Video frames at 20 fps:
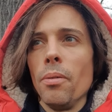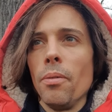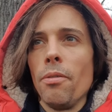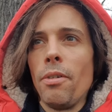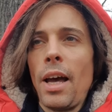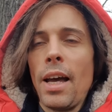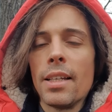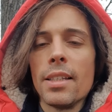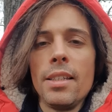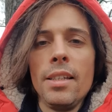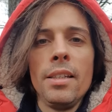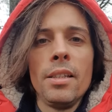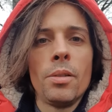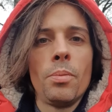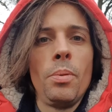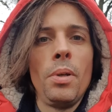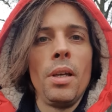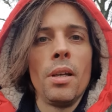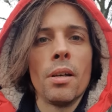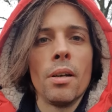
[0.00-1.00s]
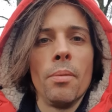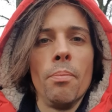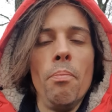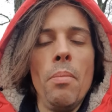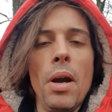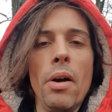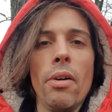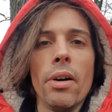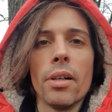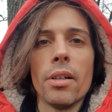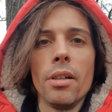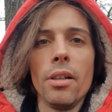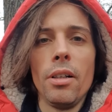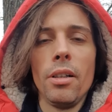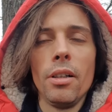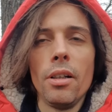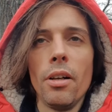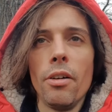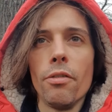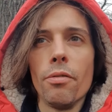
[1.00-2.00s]
vaccines being a
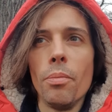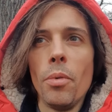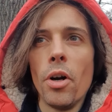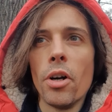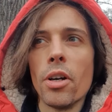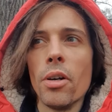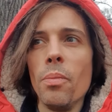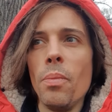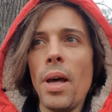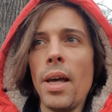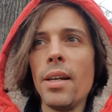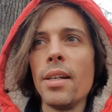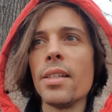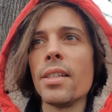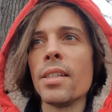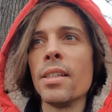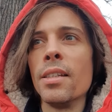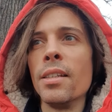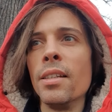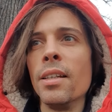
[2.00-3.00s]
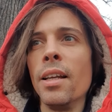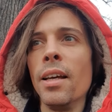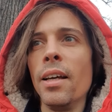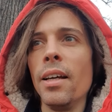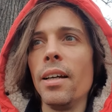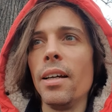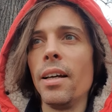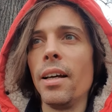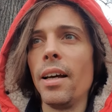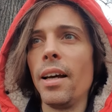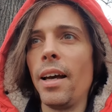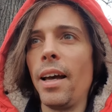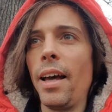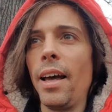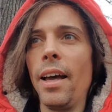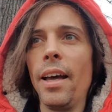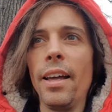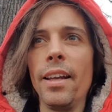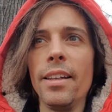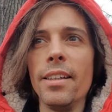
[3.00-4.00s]
miracle of modern medicine
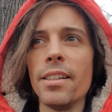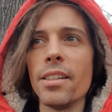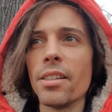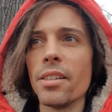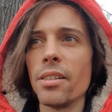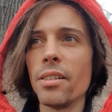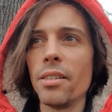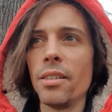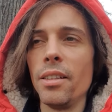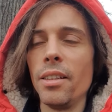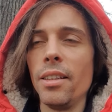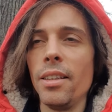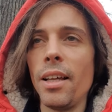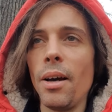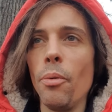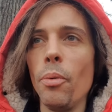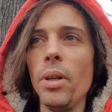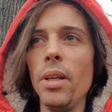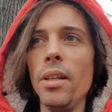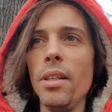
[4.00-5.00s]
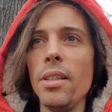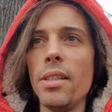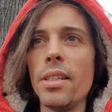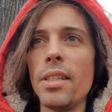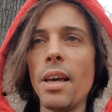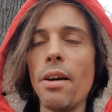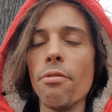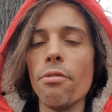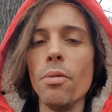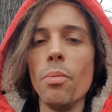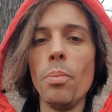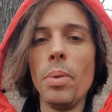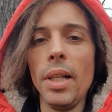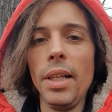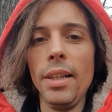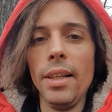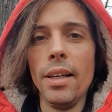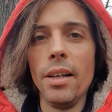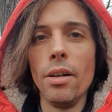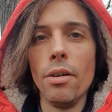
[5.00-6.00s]
and that we need 7
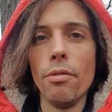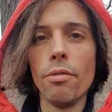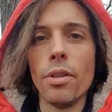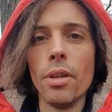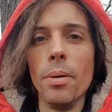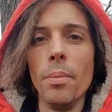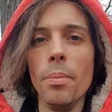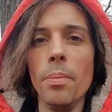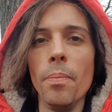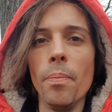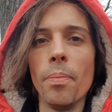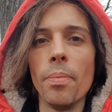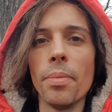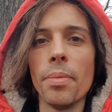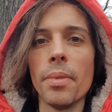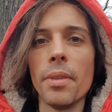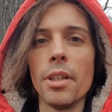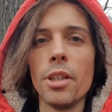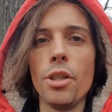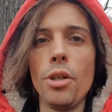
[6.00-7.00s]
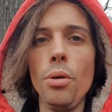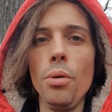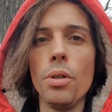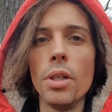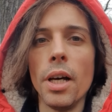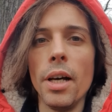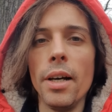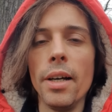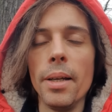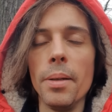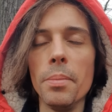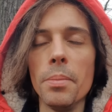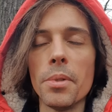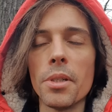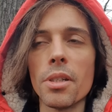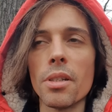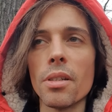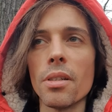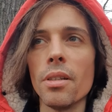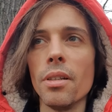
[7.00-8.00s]
billion of them two
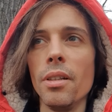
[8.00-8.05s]
times.